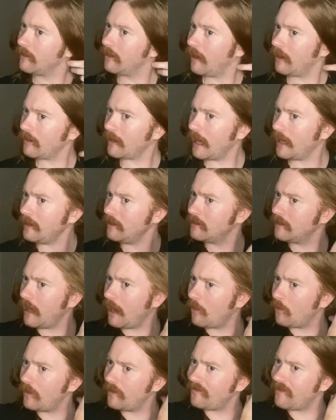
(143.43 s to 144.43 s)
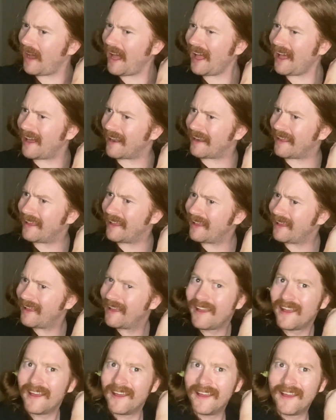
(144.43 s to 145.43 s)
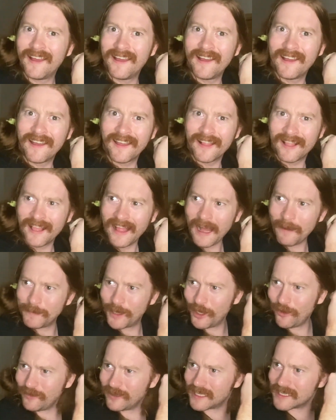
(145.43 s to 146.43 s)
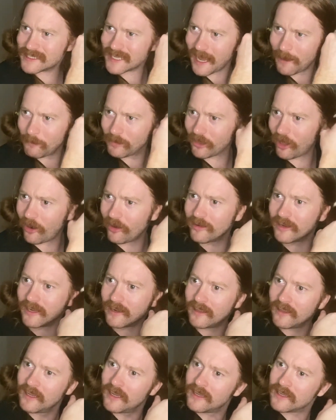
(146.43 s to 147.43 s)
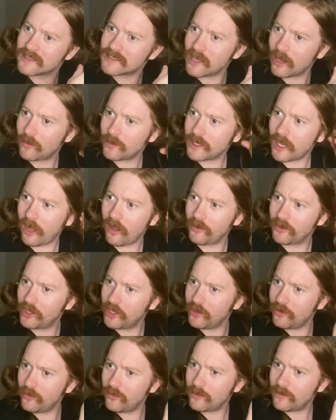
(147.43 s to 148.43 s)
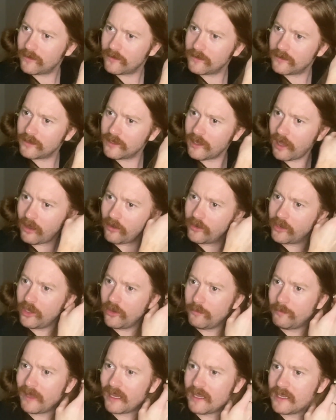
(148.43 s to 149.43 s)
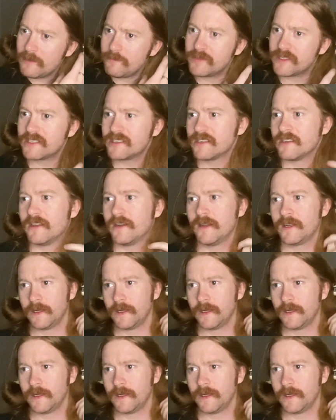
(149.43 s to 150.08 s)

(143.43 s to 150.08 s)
Okay, no, we're fine. I'm doing this. I'm learning. So y'all knew peeps.